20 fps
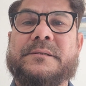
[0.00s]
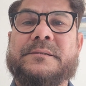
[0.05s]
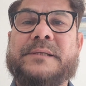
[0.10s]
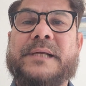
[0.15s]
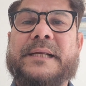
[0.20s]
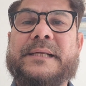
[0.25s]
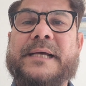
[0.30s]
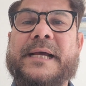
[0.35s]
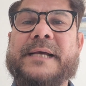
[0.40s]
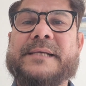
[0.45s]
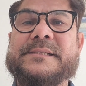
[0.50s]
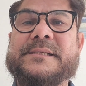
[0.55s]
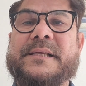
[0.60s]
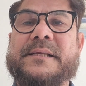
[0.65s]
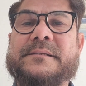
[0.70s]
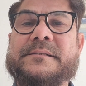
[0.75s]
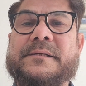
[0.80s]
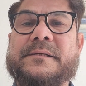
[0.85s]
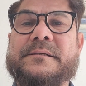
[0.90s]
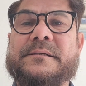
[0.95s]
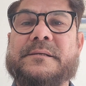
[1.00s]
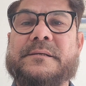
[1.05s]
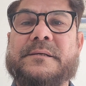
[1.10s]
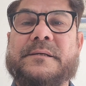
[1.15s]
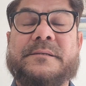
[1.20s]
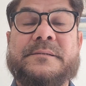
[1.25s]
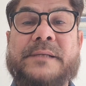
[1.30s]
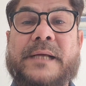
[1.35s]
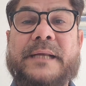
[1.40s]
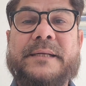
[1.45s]
None
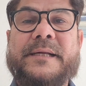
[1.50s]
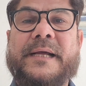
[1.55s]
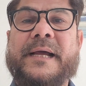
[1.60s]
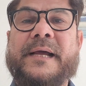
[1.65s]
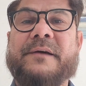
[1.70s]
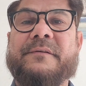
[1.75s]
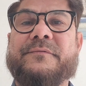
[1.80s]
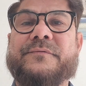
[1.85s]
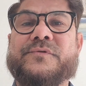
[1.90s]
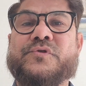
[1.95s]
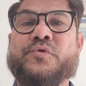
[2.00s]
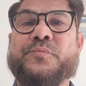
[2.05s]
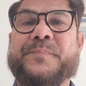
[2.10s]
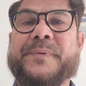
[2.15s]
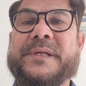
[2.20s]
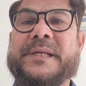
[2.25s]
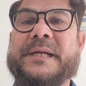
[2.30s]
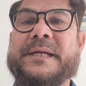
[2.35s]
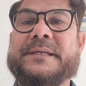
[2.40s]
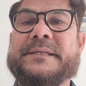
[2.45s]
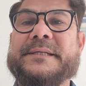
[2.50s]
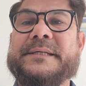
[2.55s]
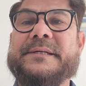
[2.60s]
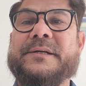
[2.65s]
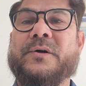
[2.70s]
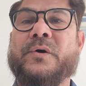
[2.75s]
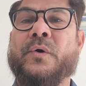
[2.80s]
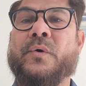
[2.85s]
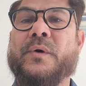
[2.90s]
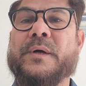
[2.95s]
have
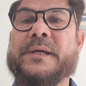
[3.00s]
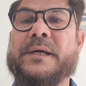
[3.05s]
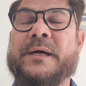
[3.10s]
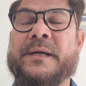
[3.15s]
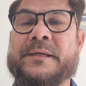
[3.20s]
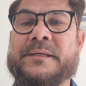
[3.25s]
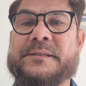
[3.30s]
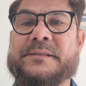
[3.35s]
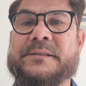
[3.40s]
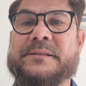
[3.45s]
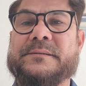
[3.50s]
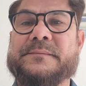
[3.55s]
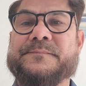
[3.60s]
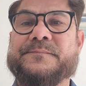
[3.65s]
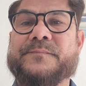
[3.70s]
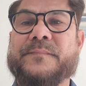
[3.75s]
superiority over another,